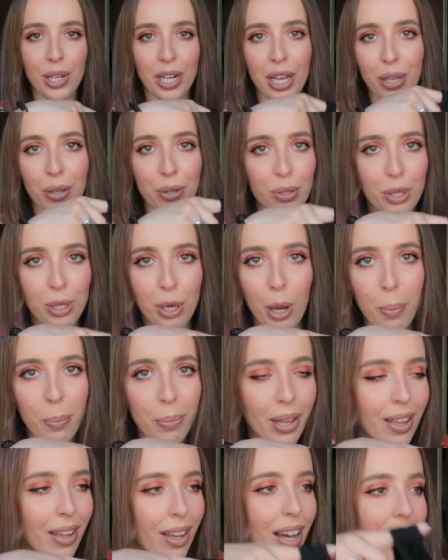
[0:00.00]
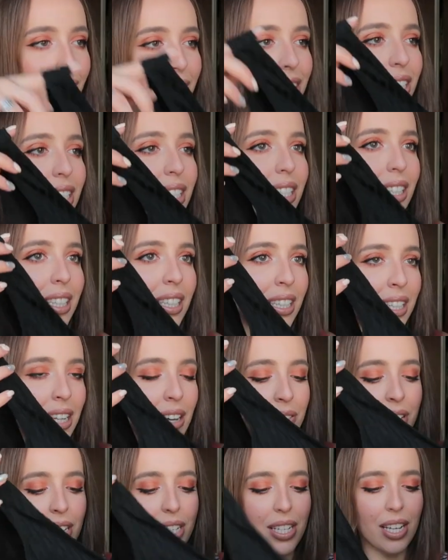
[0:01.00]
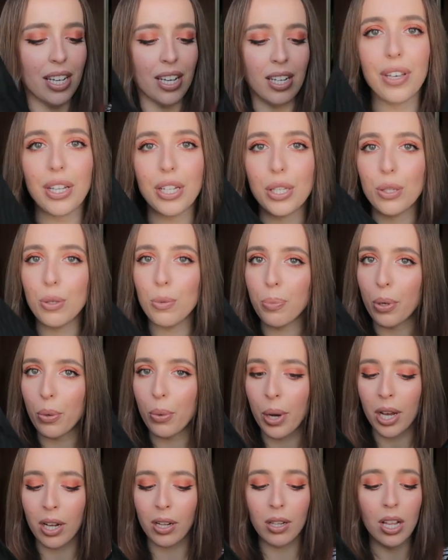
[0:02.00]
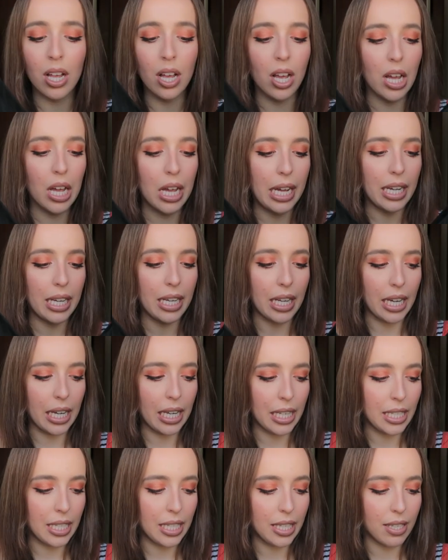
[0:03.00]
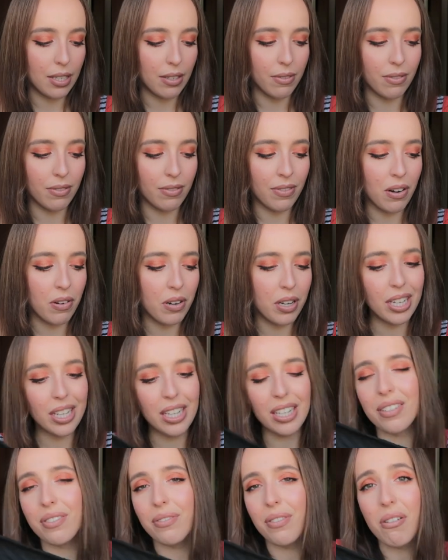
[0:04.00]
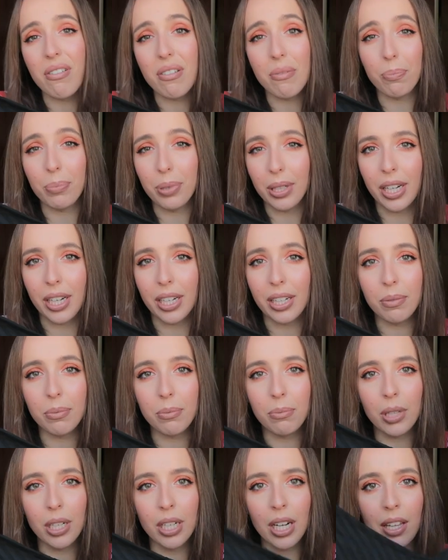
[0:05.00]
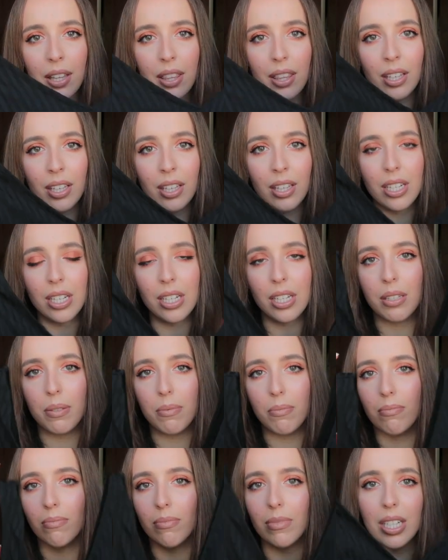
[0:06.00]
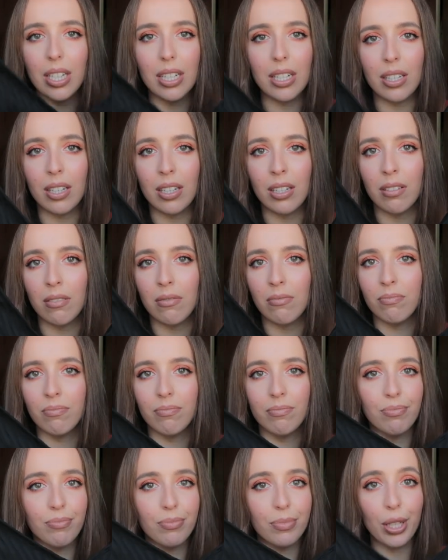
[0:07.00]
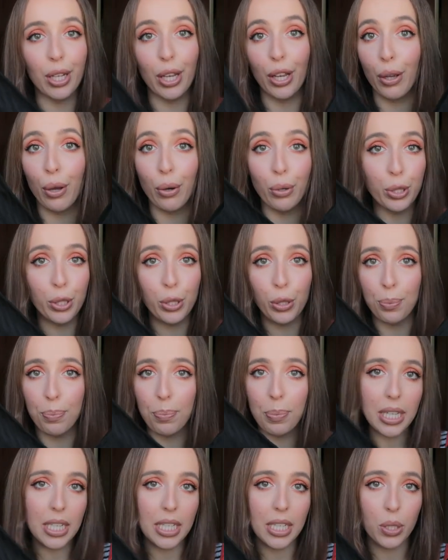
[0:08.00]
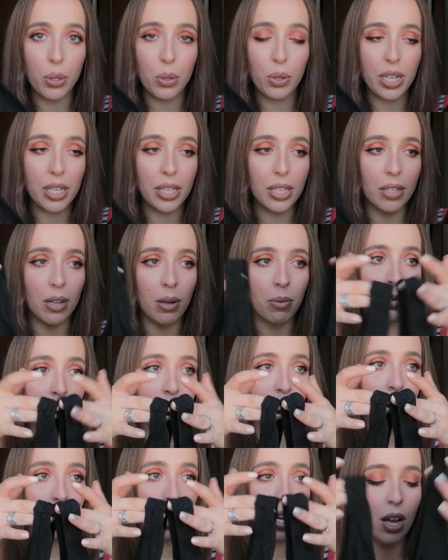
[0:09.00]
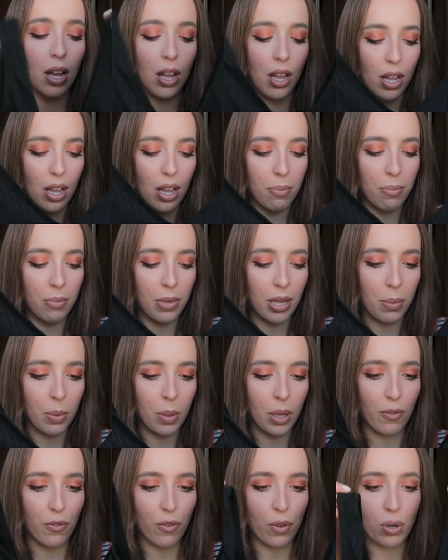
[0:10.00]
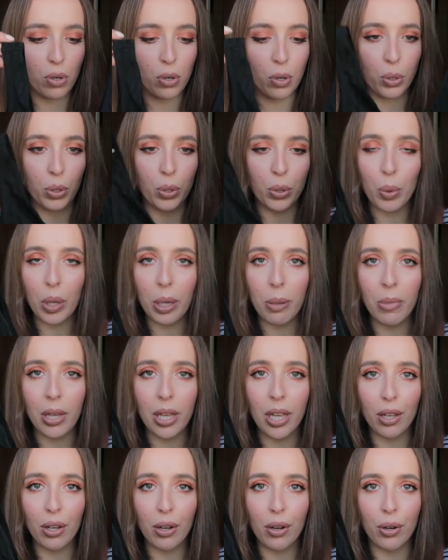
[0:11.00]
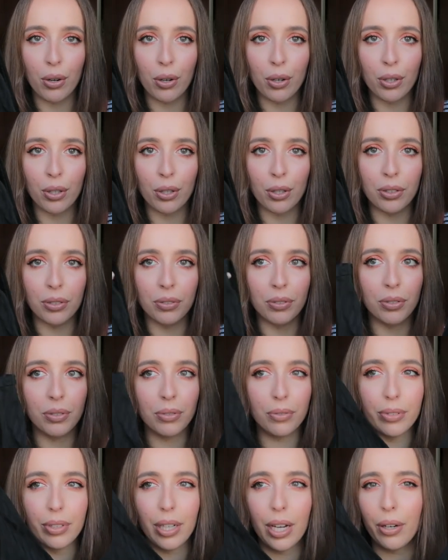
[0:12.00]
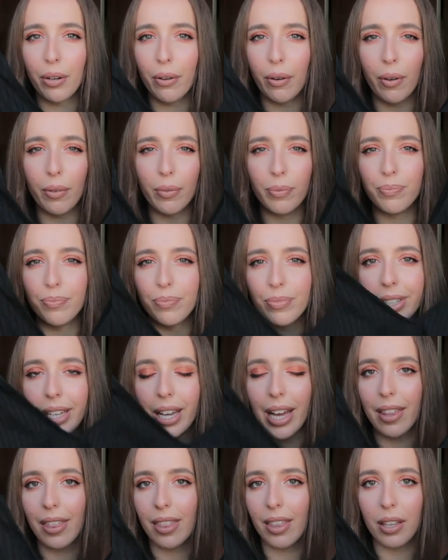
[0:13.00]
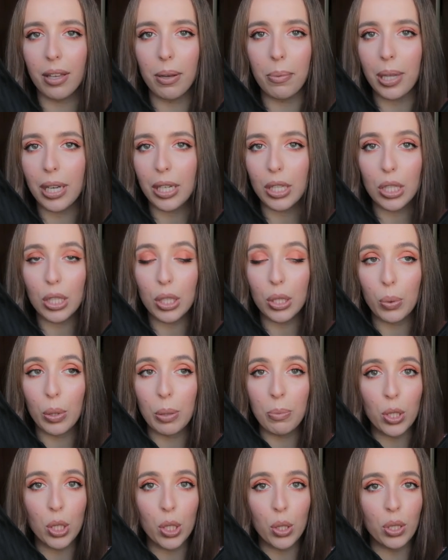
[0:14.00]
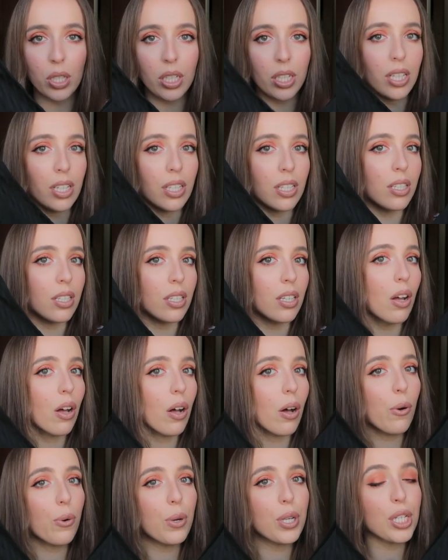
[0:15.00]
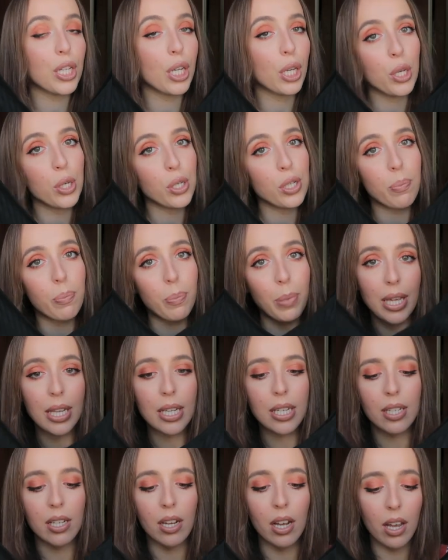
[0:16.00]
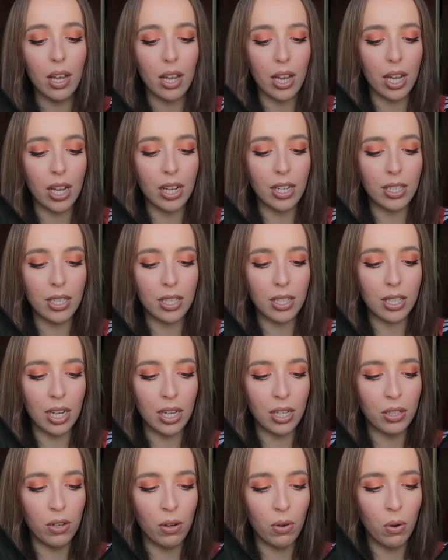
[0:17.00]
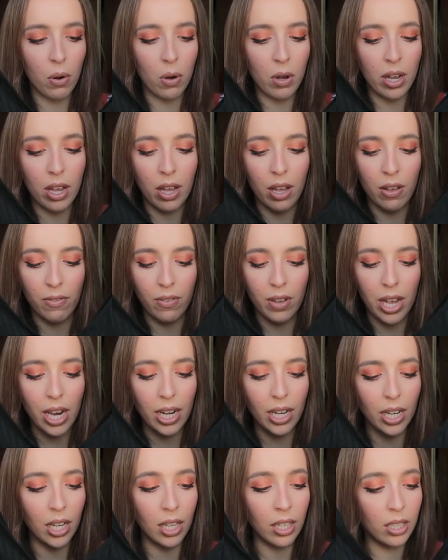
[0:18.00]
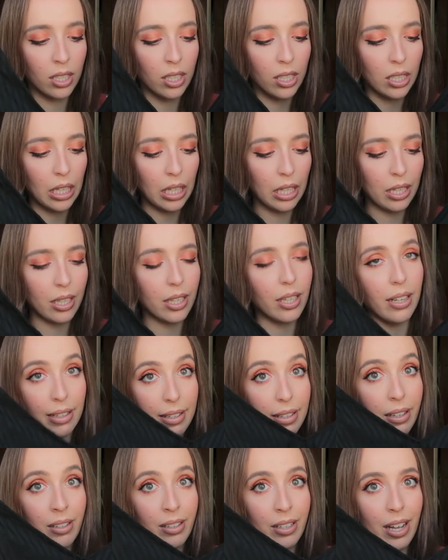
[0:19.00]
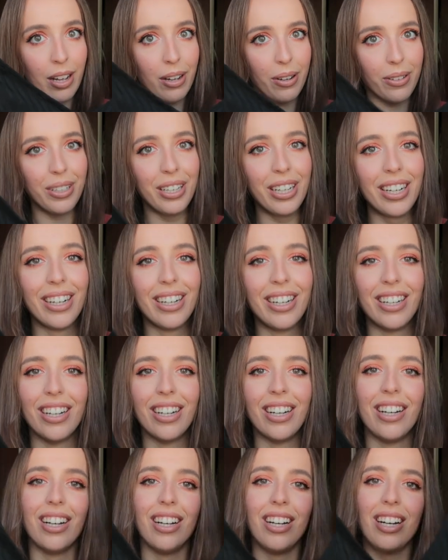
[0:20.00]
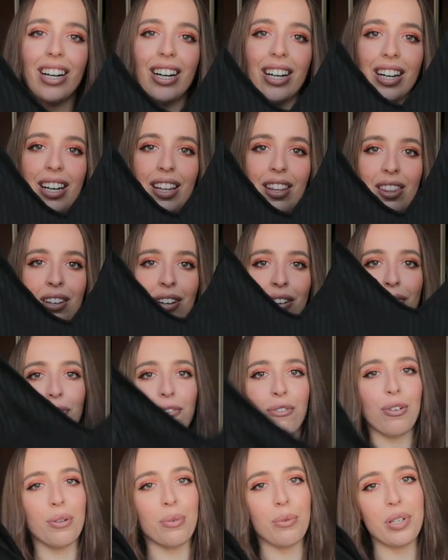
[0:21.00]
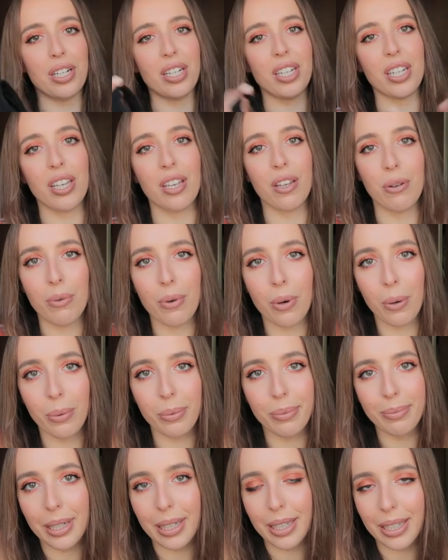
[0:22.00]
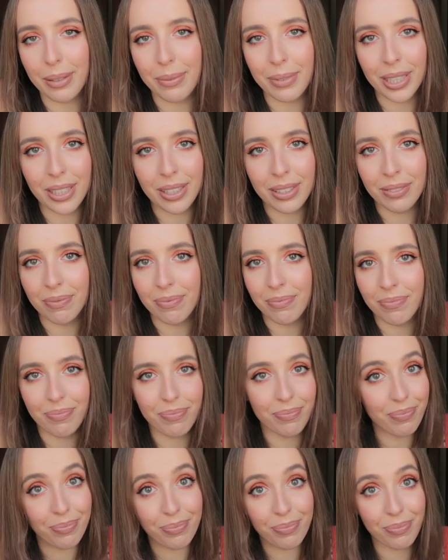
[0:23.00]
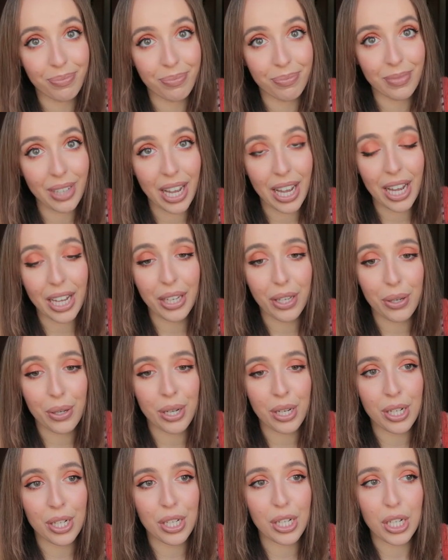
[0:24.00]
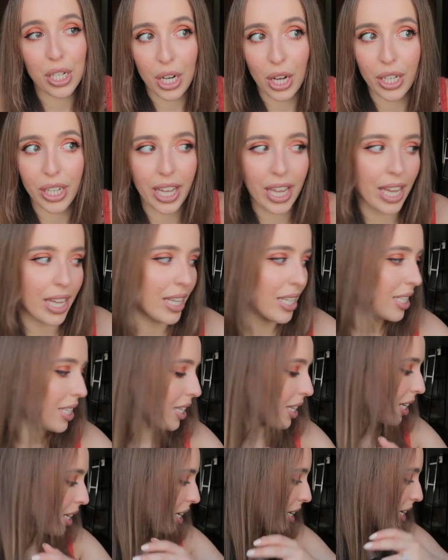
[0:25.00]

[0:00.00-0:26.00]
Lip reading: when I go shopping. I just love it. It fits super well. It's very plain, but I think it's a go-to piece during summer. Maybe if you're both swimming or, I don't know, I think a black swimsuit, it's always a good piece. And since I don't have any until now, I thought for €1, I mean, I couldn't not get it.